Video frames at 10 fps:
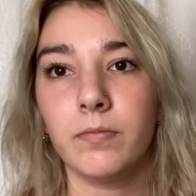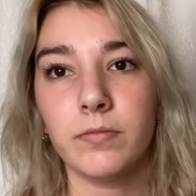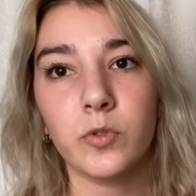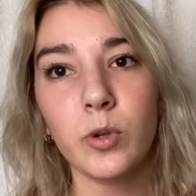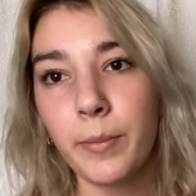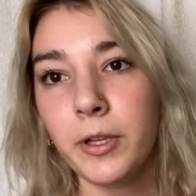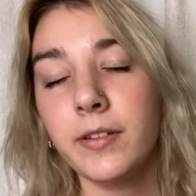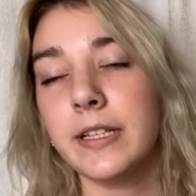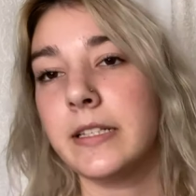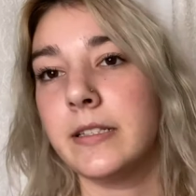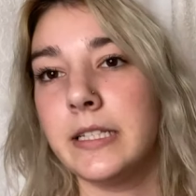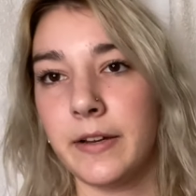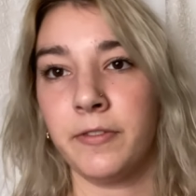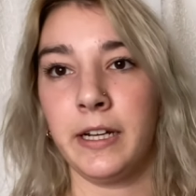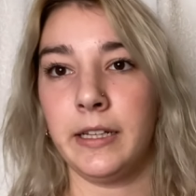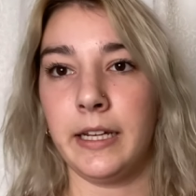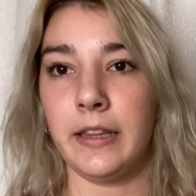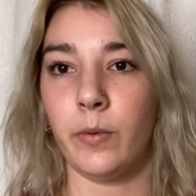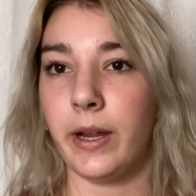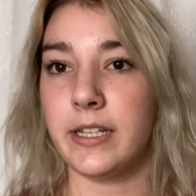Dremel is definitely
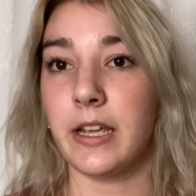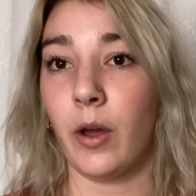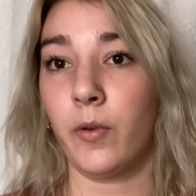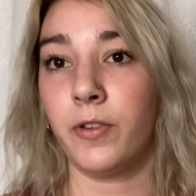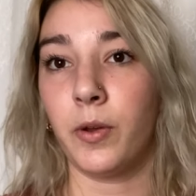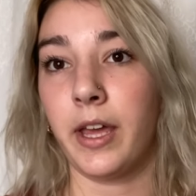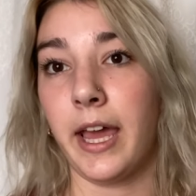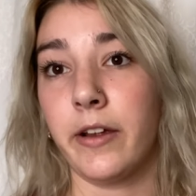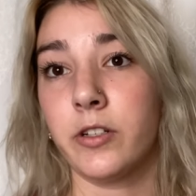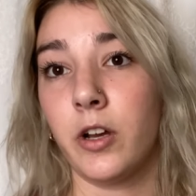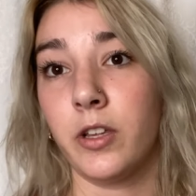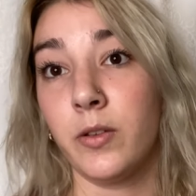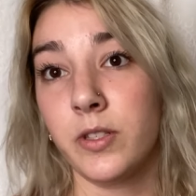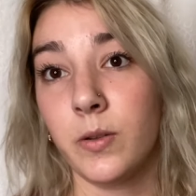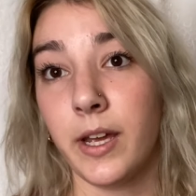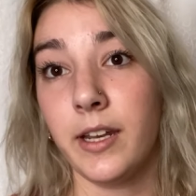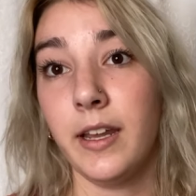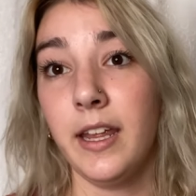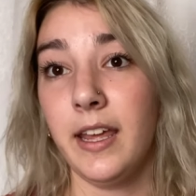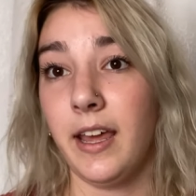the way to go if you can get your dog used to it.
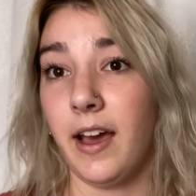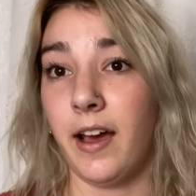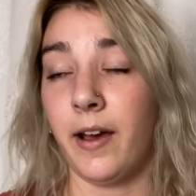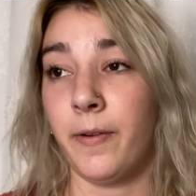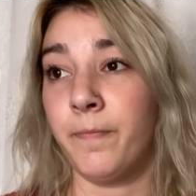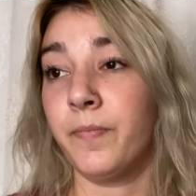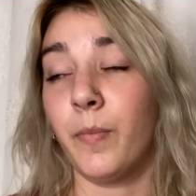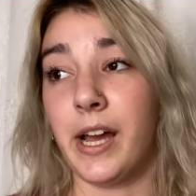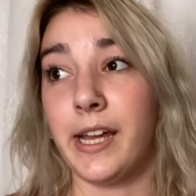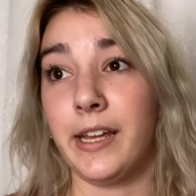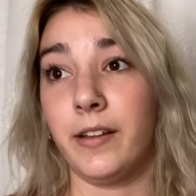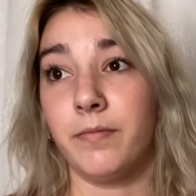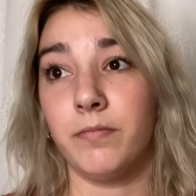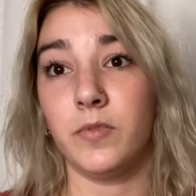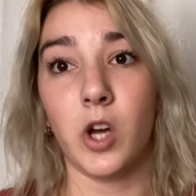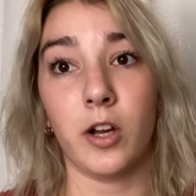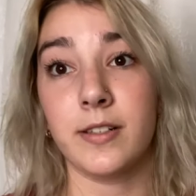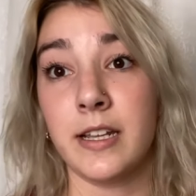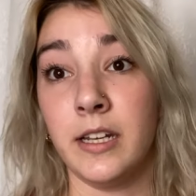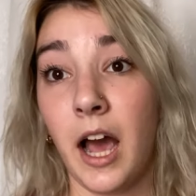My
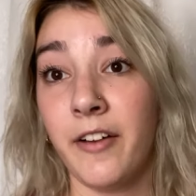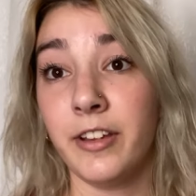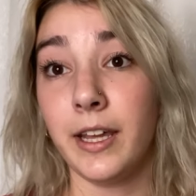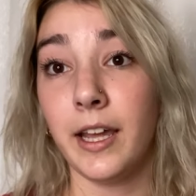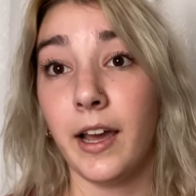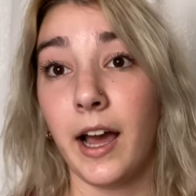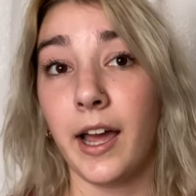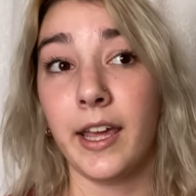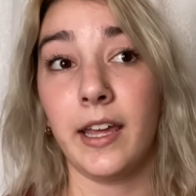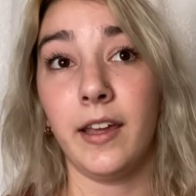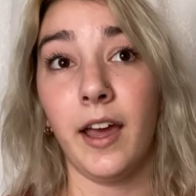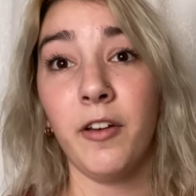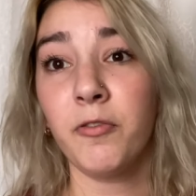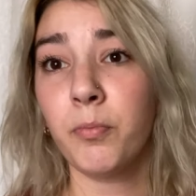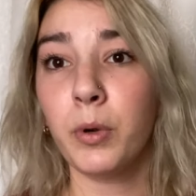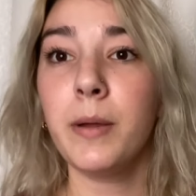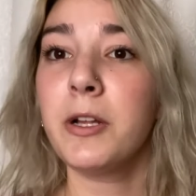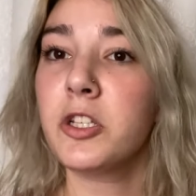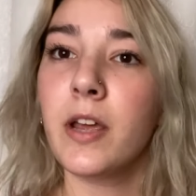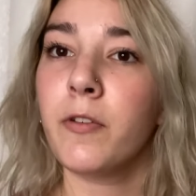dachshund Navi, I have pretty
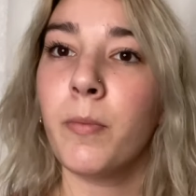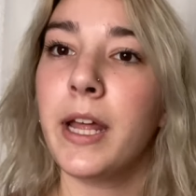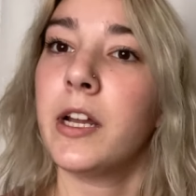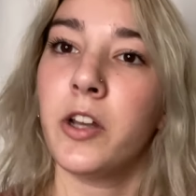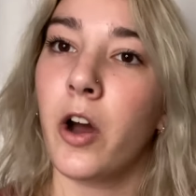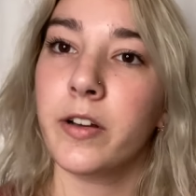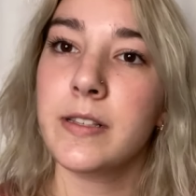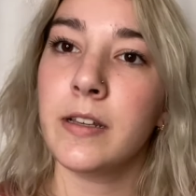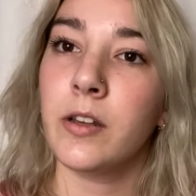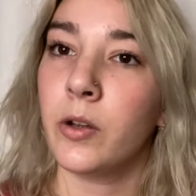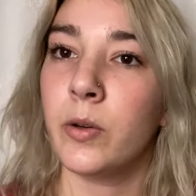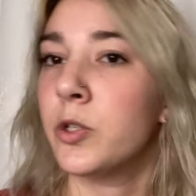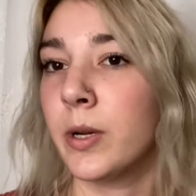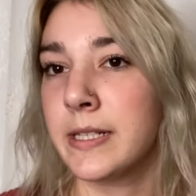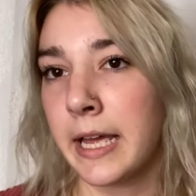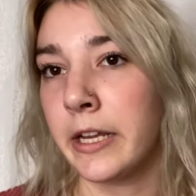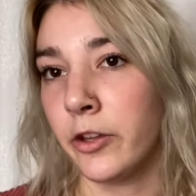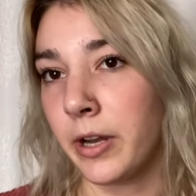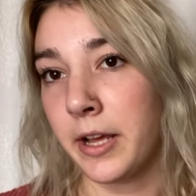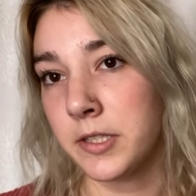much never met a dachshund who enjoys getting
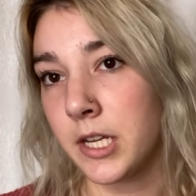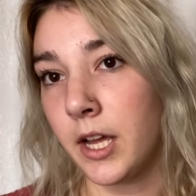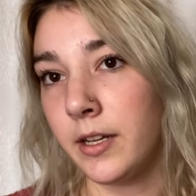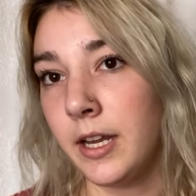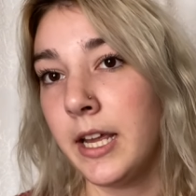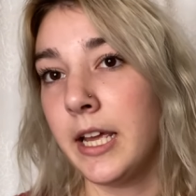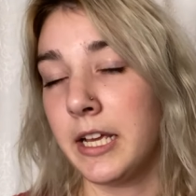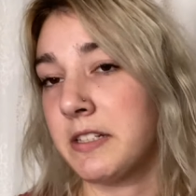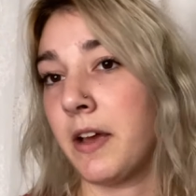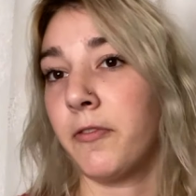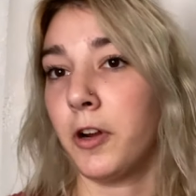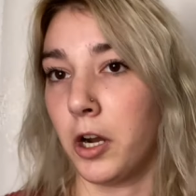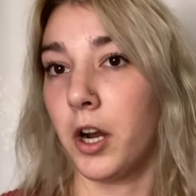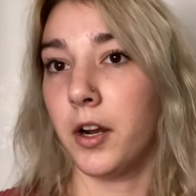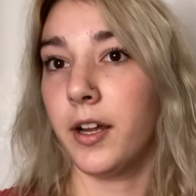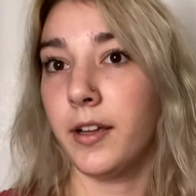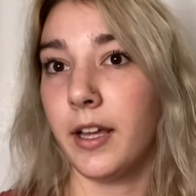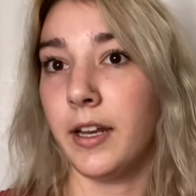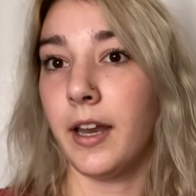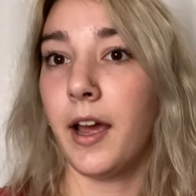their nails done except for her,
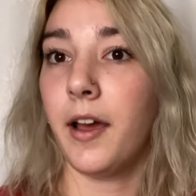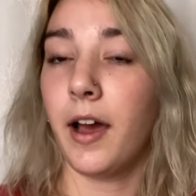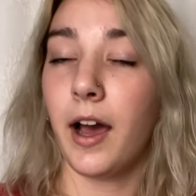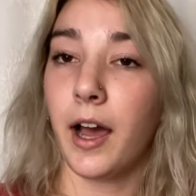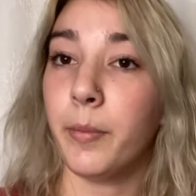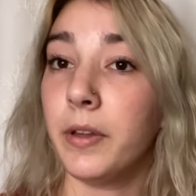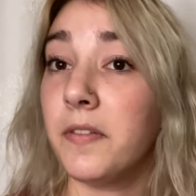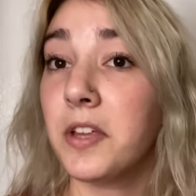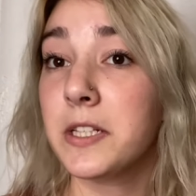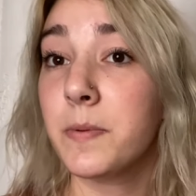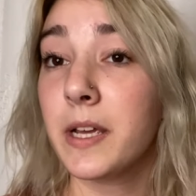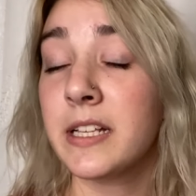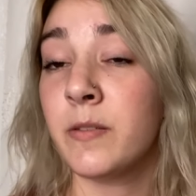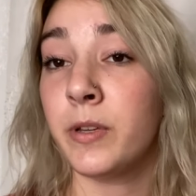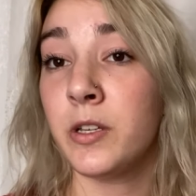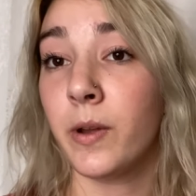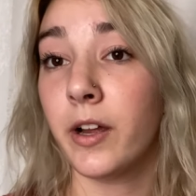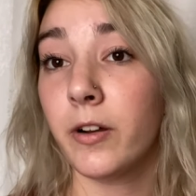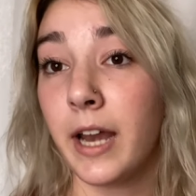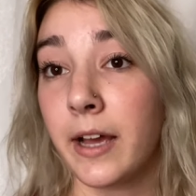and I believe that's because I've been doing
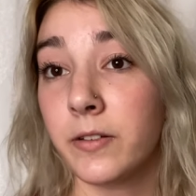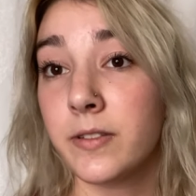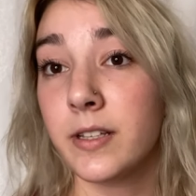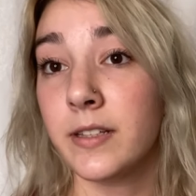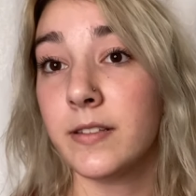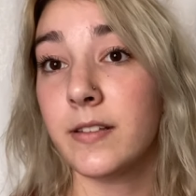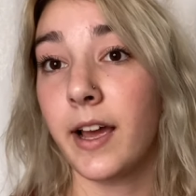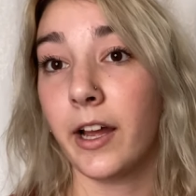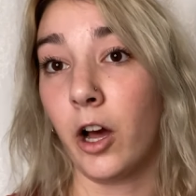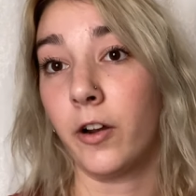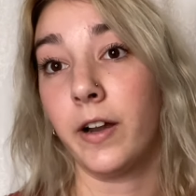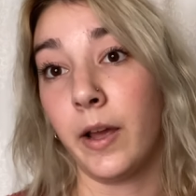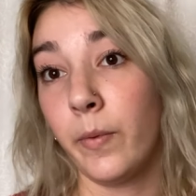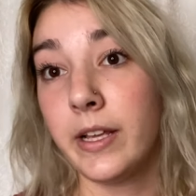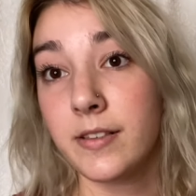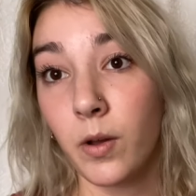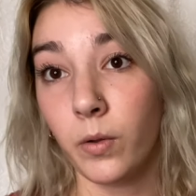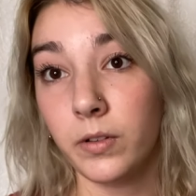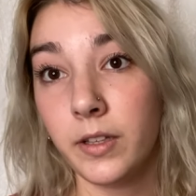her nails since I got her at 8 weeks old.